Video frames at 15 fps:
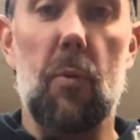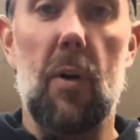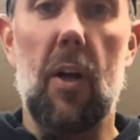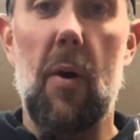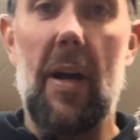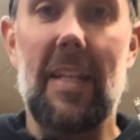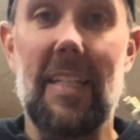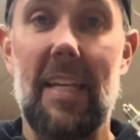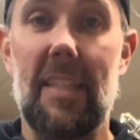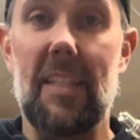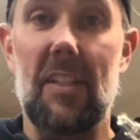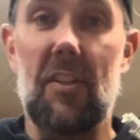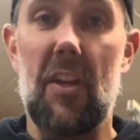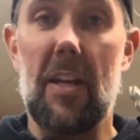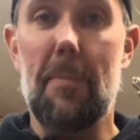so we're going to go ahead and get
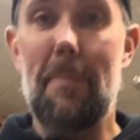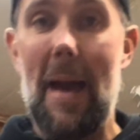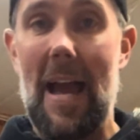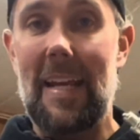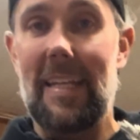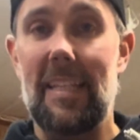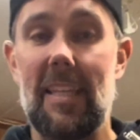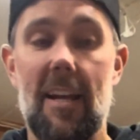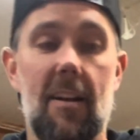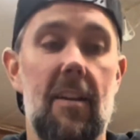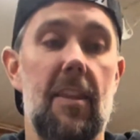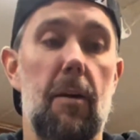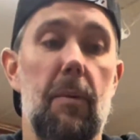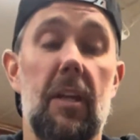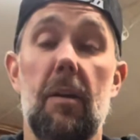this thing back in there,
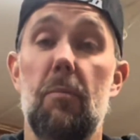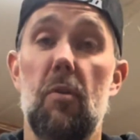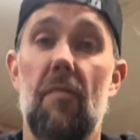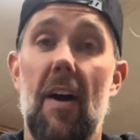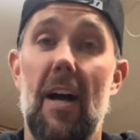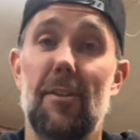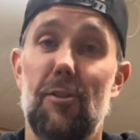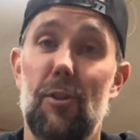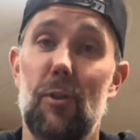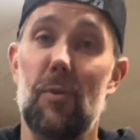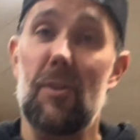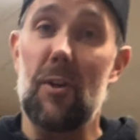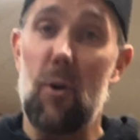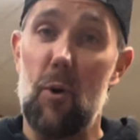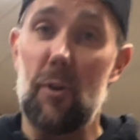and then we can move on
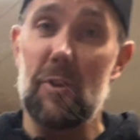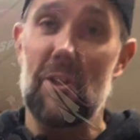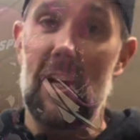to the oil